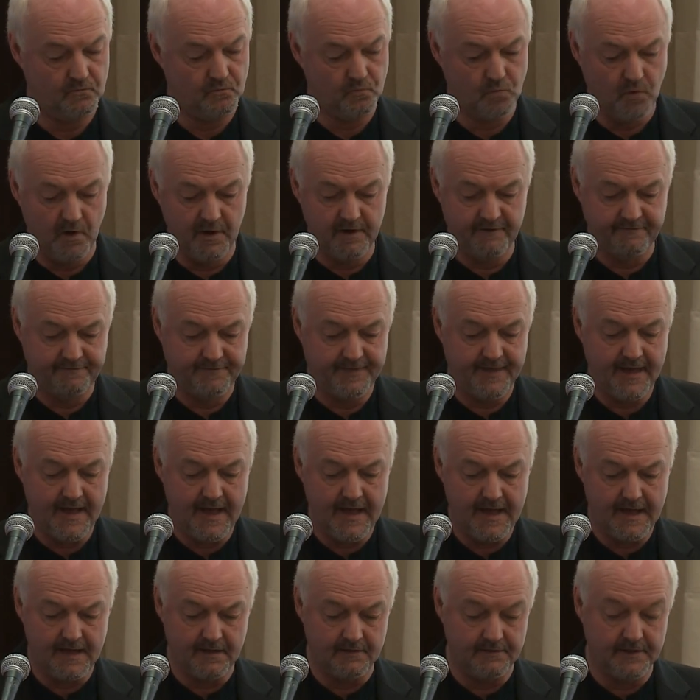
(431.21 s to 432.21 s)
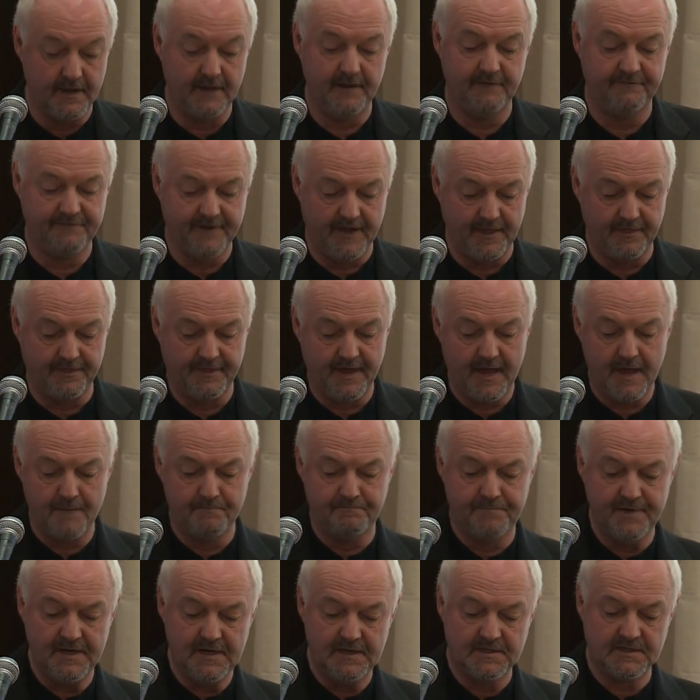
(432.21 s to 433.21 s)
One of their
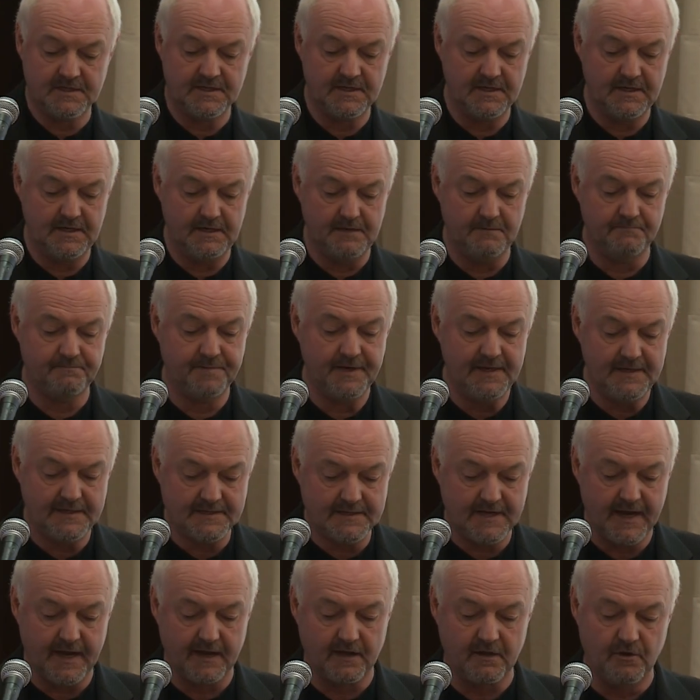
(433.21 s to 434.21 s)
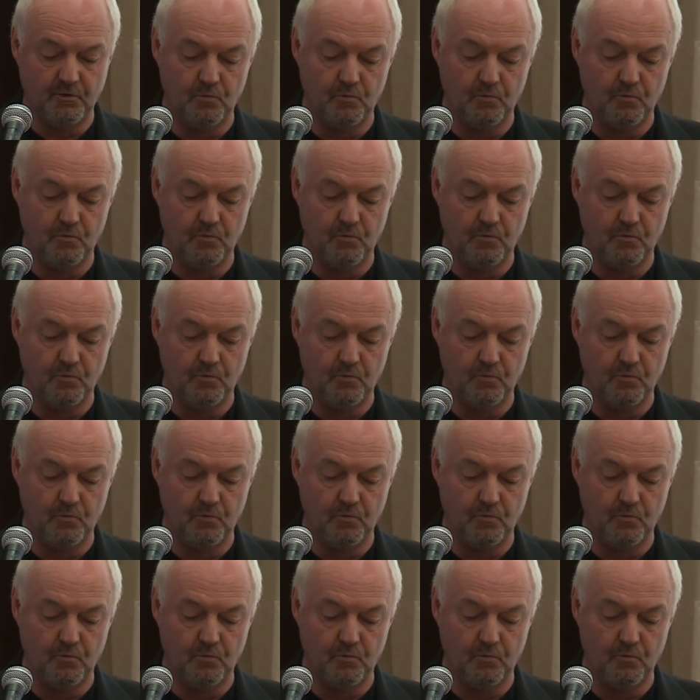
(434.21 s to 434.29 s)
BTEC